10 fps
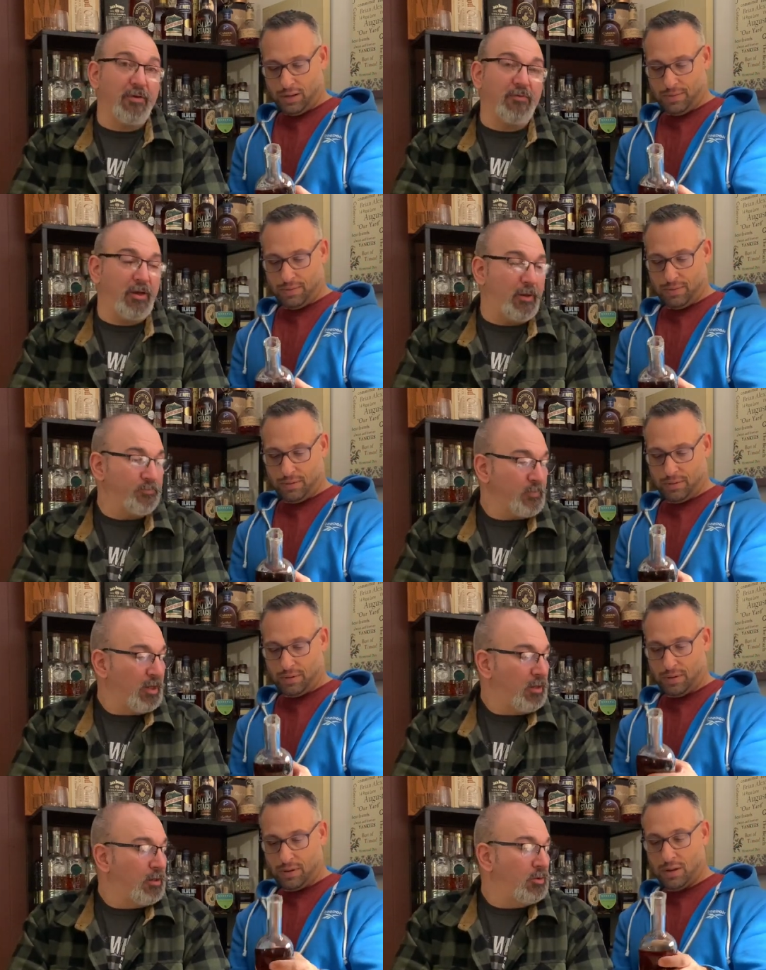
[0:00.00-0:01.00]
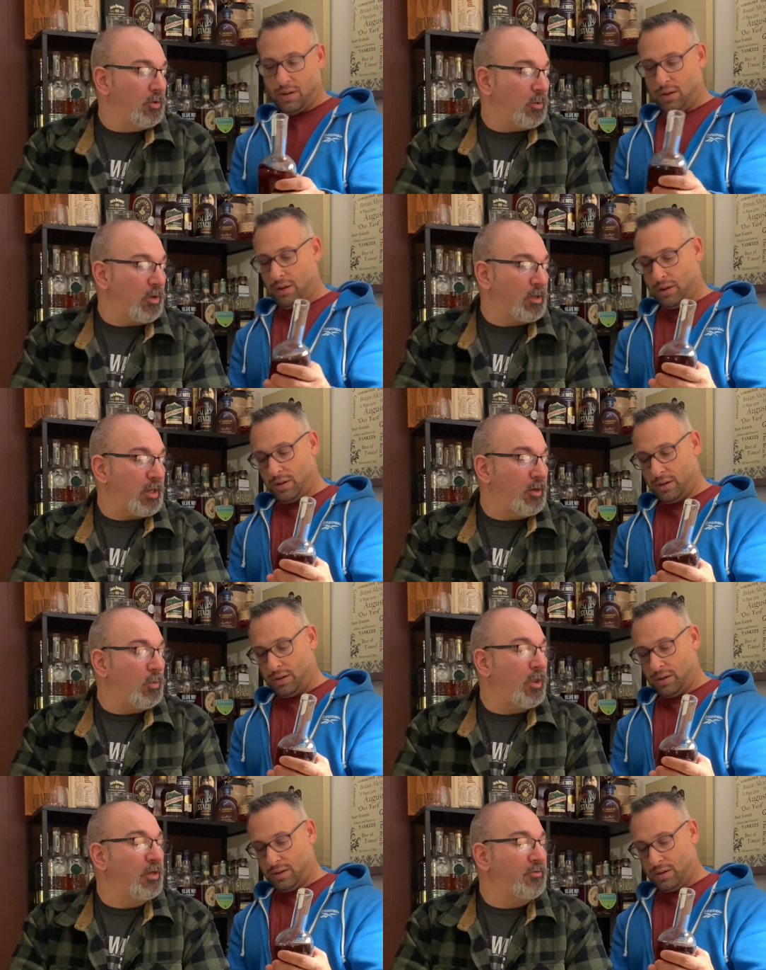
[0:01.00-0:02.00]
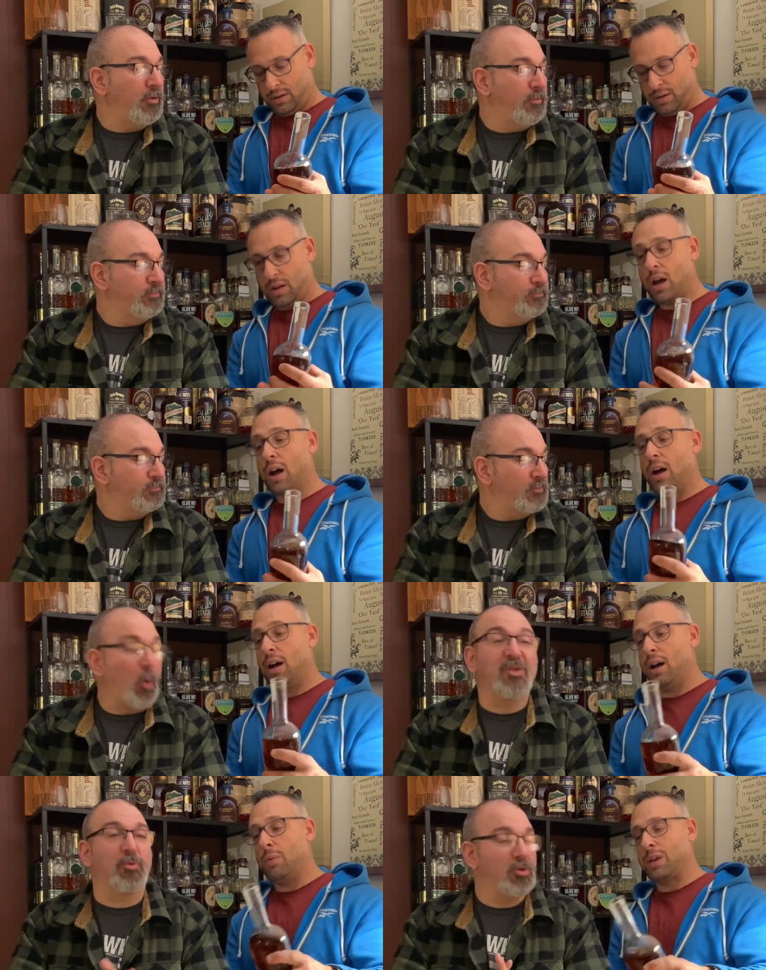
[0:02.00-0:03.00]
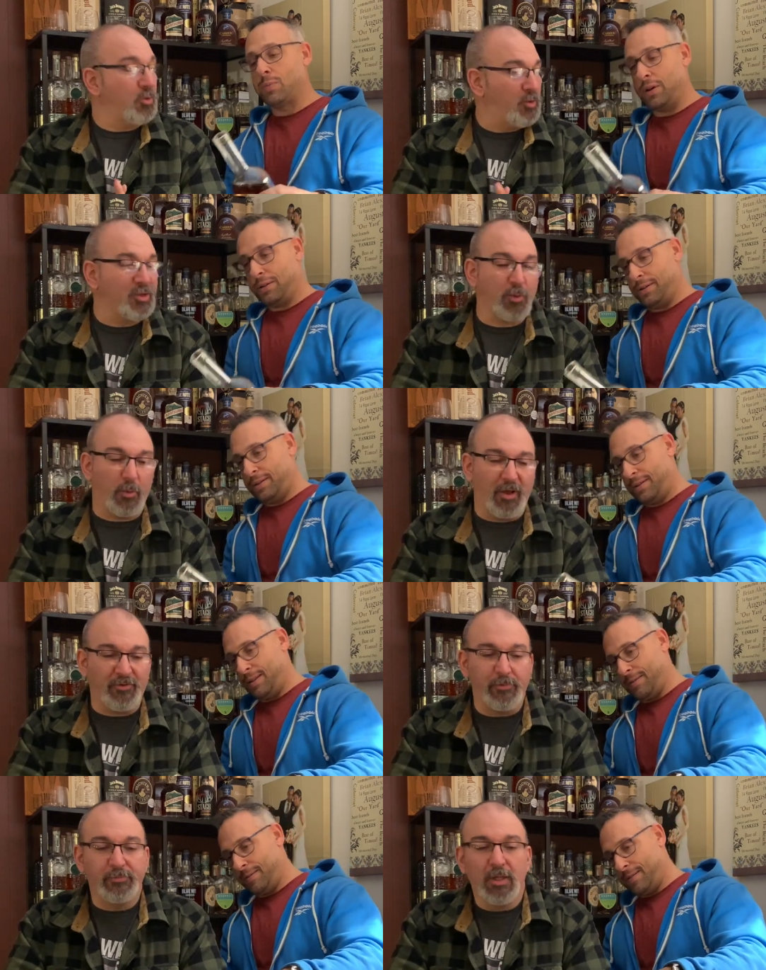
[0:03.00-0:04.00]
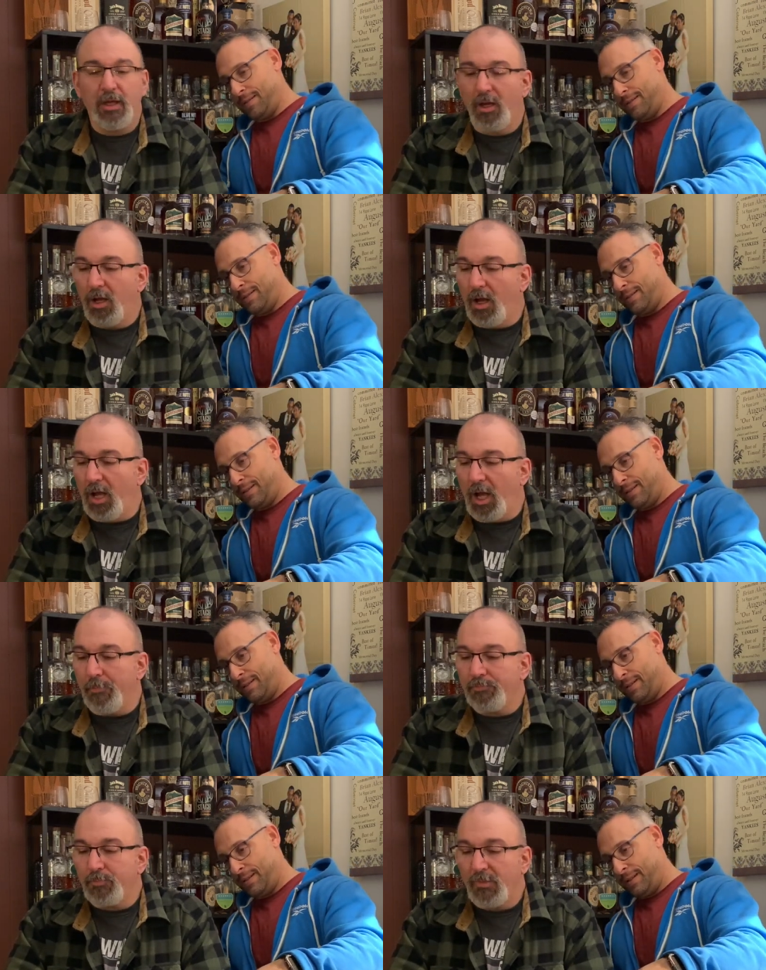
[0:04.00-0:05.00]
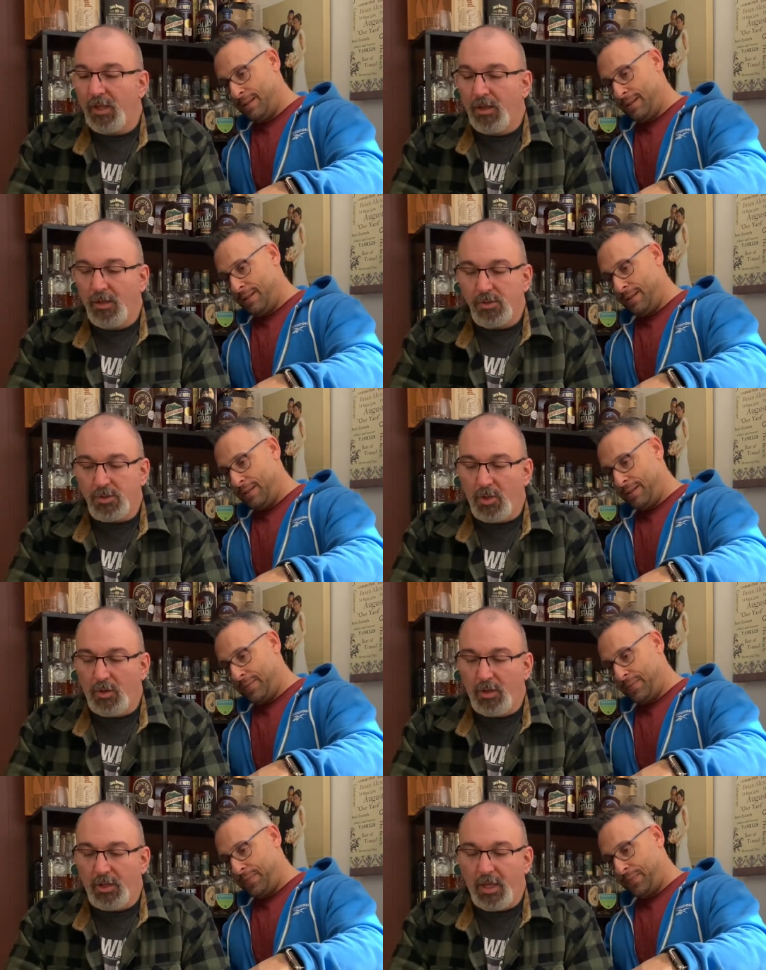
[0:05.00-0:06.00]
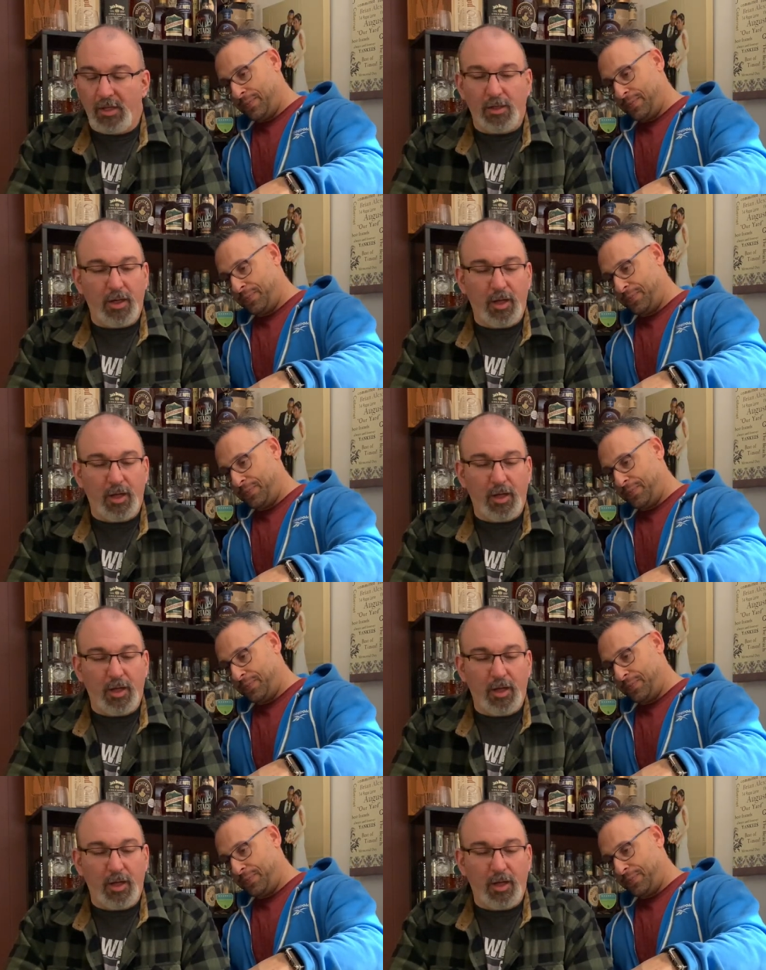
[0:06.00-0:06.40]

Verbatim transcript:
Speaker 1: of uh, Norwalk and Wallingford. Uh, oh, Westport, Westport, Westport Wallingford. Yep. Um, so again,